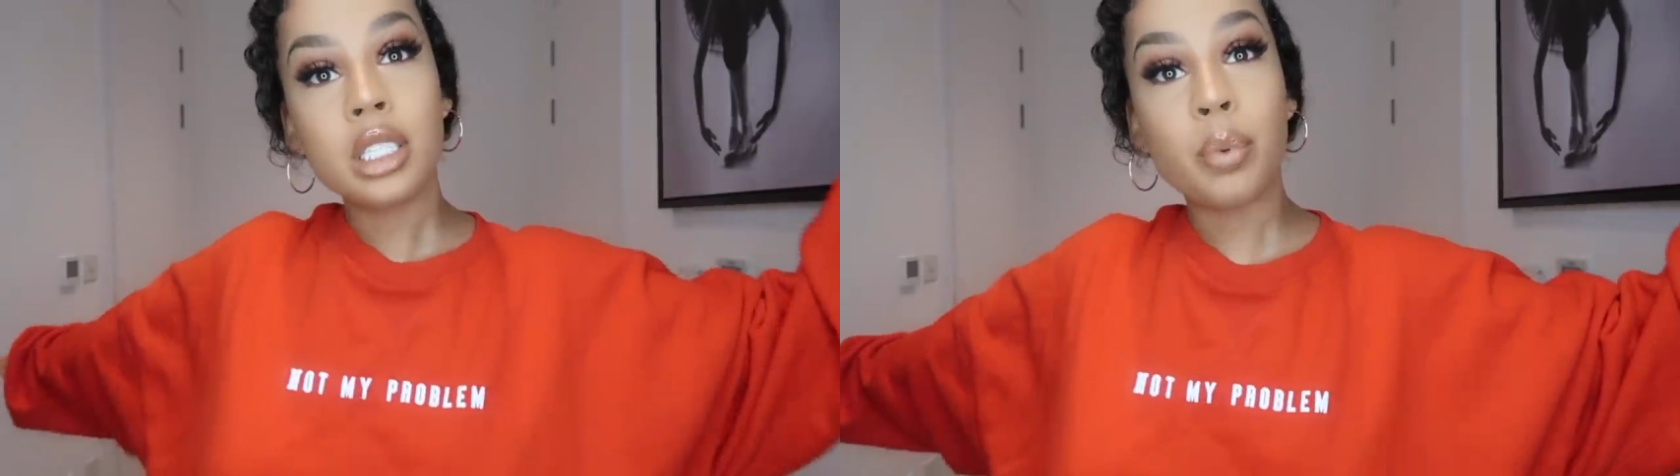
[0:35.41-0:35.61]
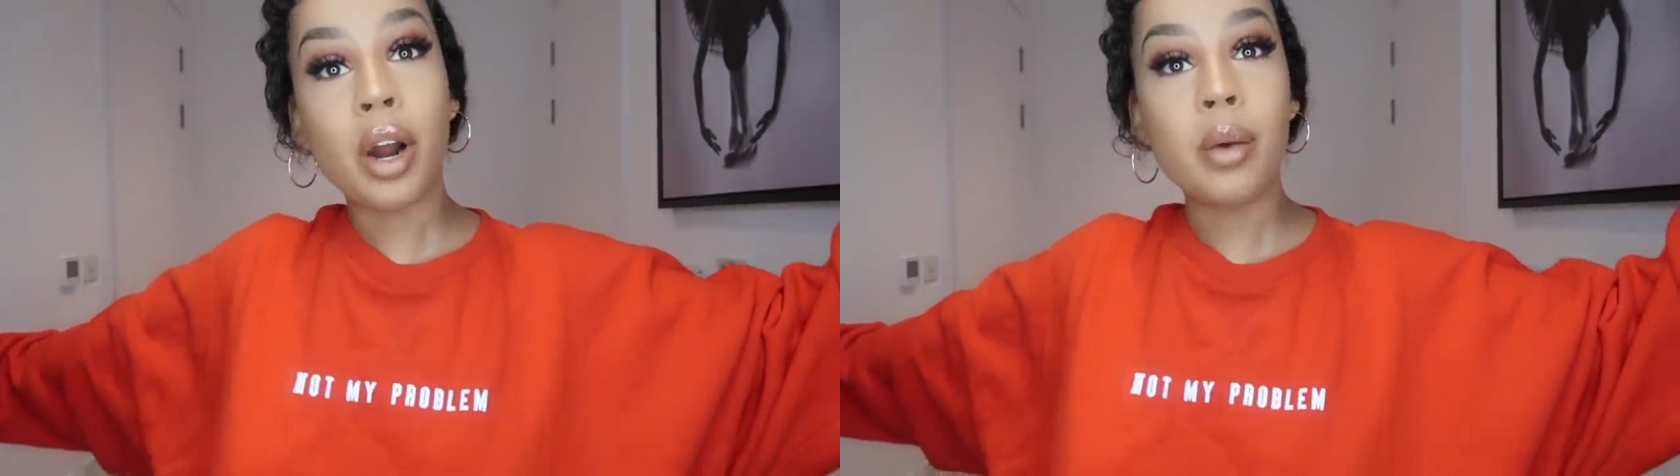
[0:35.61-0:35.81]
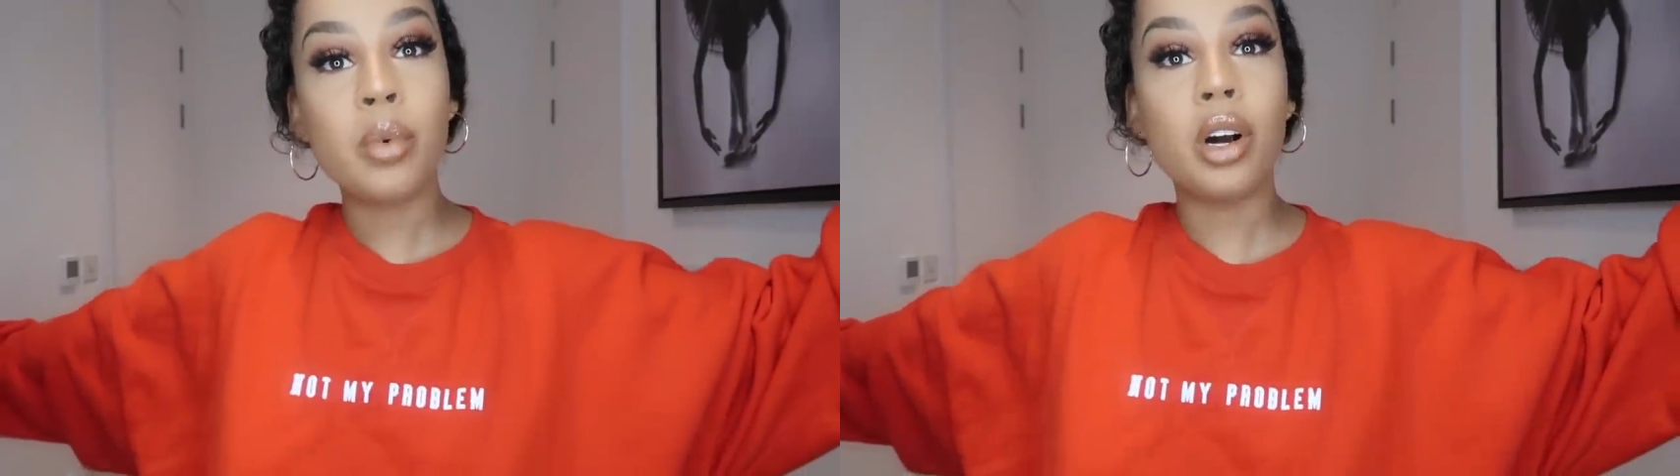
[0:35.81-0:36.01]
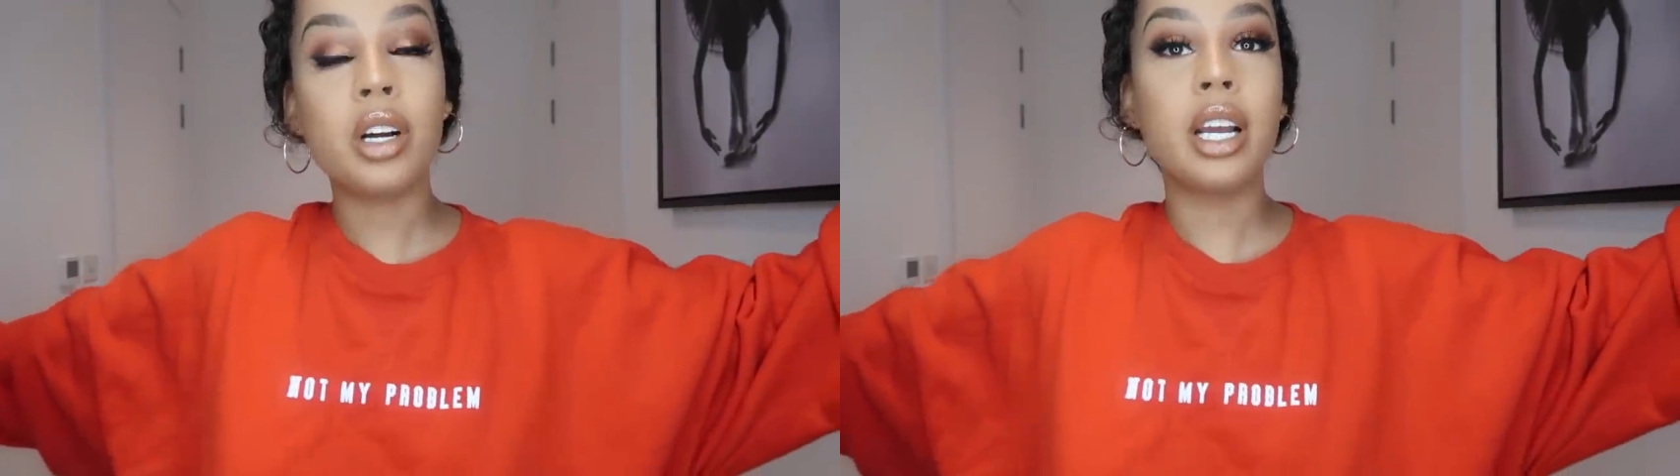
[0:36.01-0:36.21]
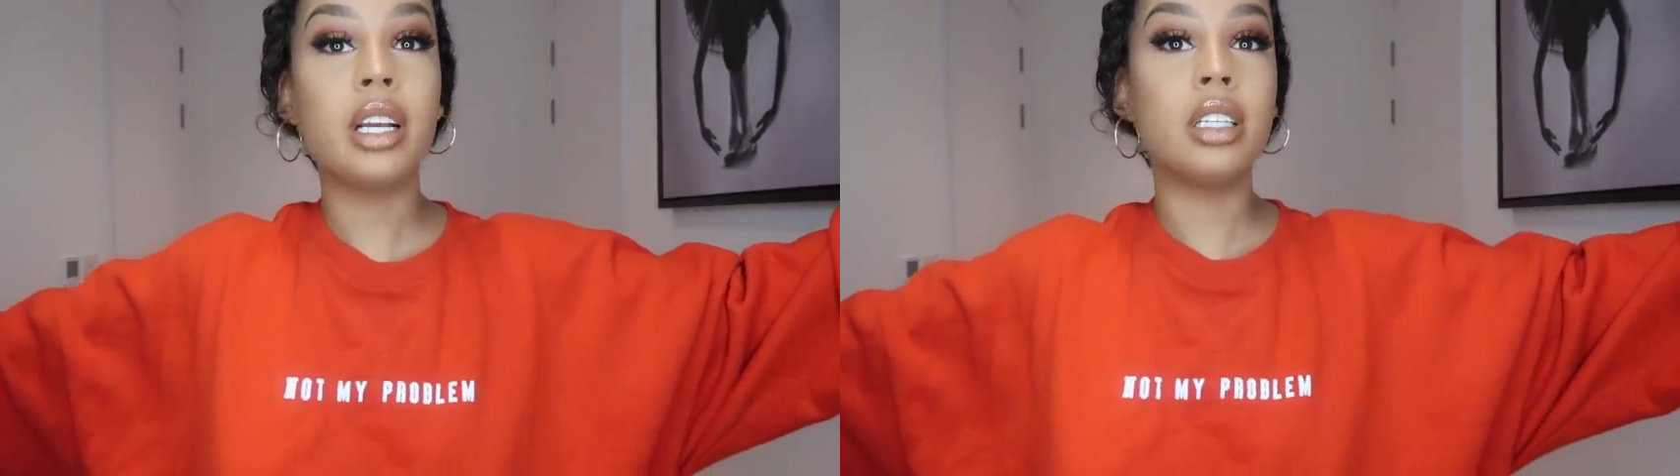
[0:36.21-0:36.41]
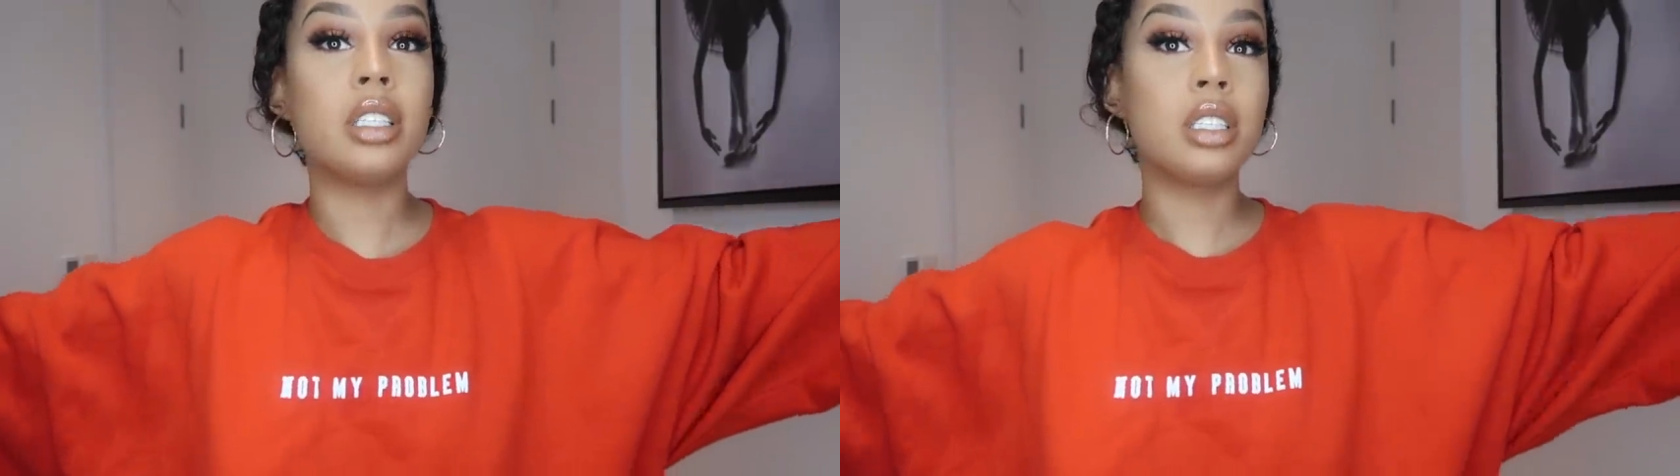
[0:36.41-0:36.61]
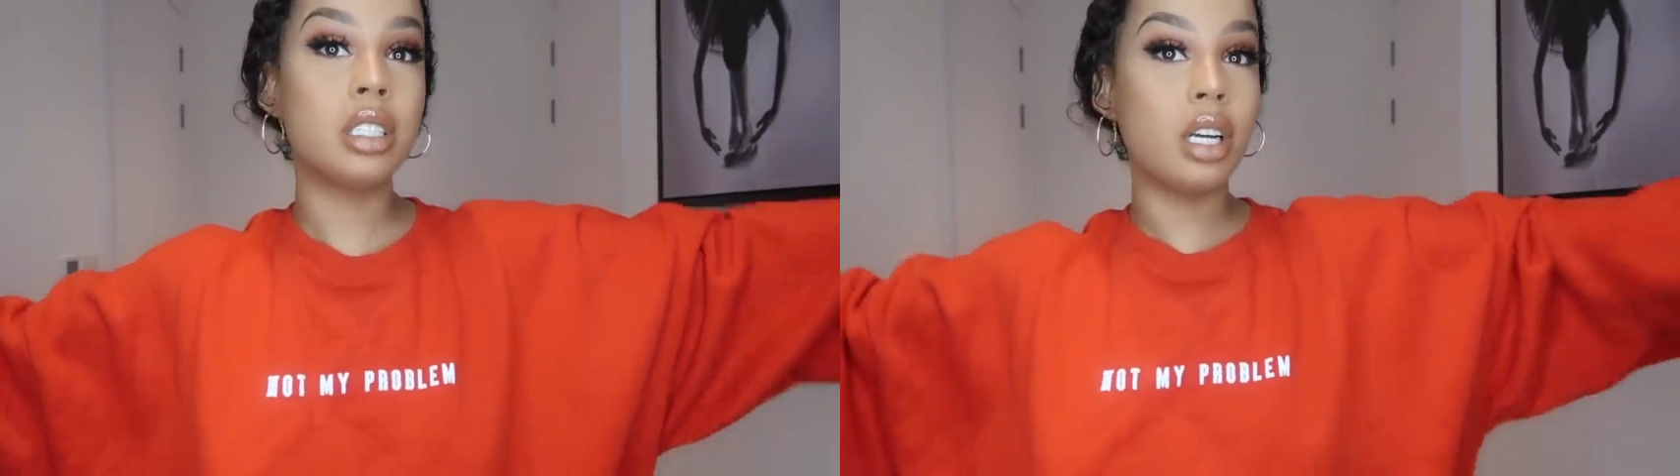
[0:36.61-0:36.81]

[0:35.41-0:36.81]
Primark has